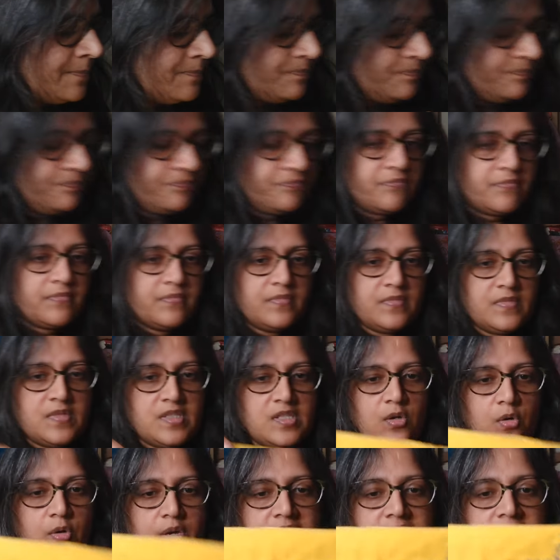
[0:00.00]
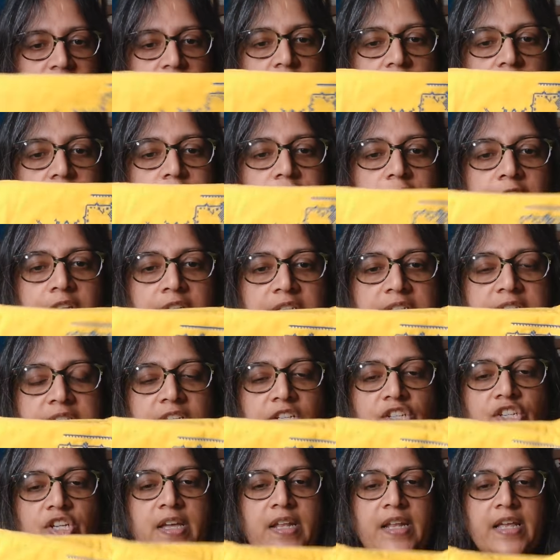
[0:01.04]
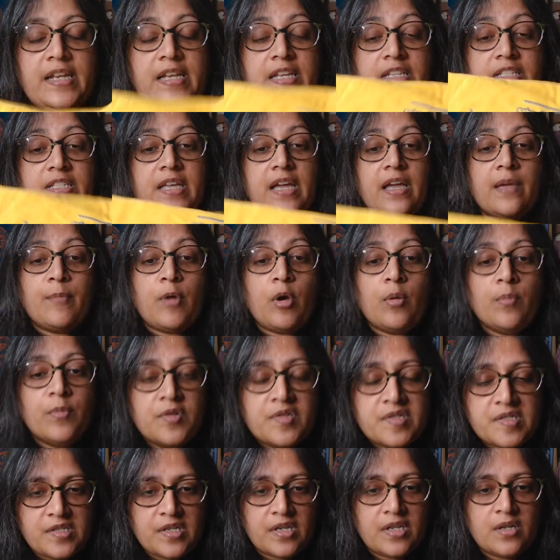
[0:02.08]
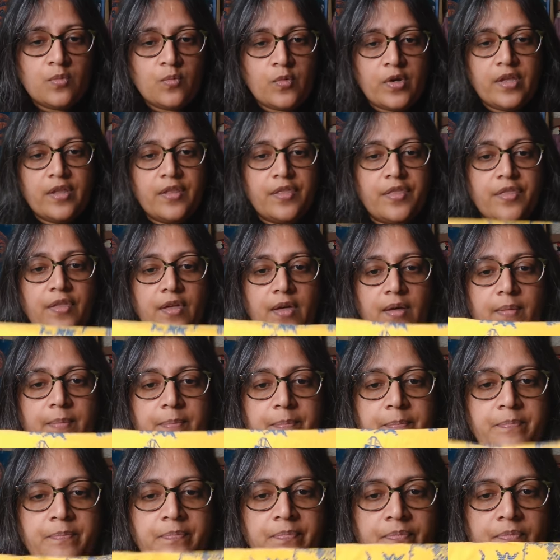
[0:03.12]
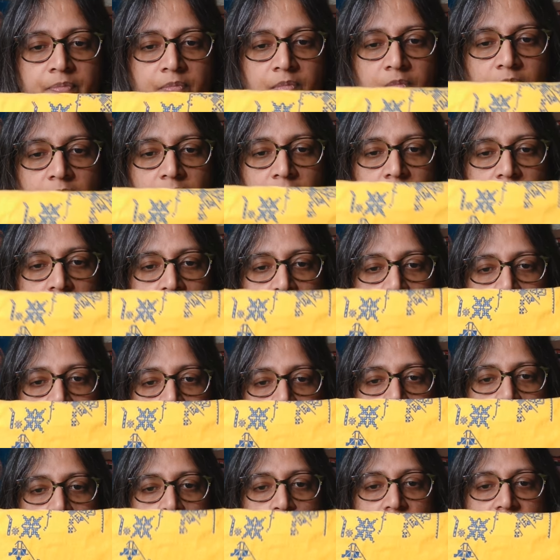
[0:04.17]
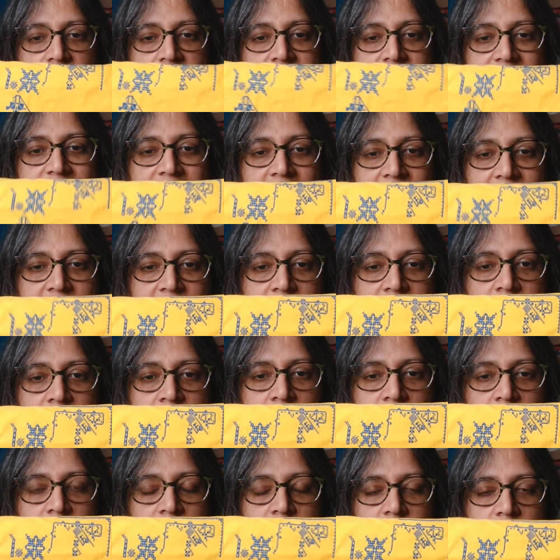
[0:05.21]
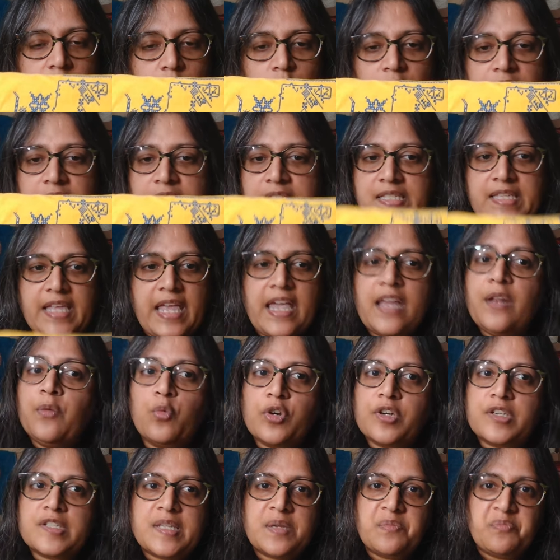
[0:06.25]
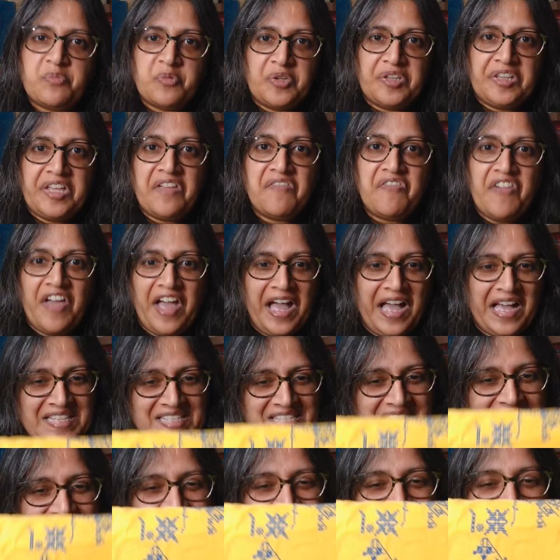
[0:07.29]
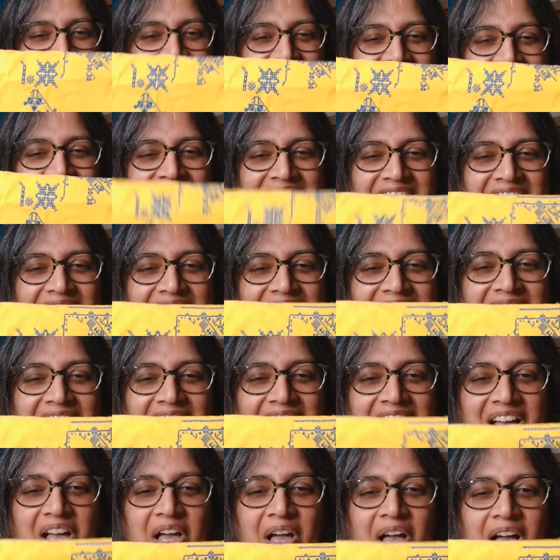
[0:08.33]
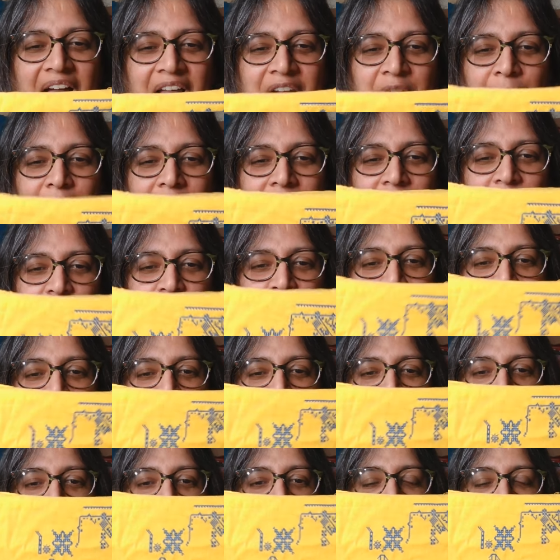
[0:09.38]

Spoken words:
So it's good fun to stitch on. I'm almost done with one skein. One skein works up really fast on a monochromatic project.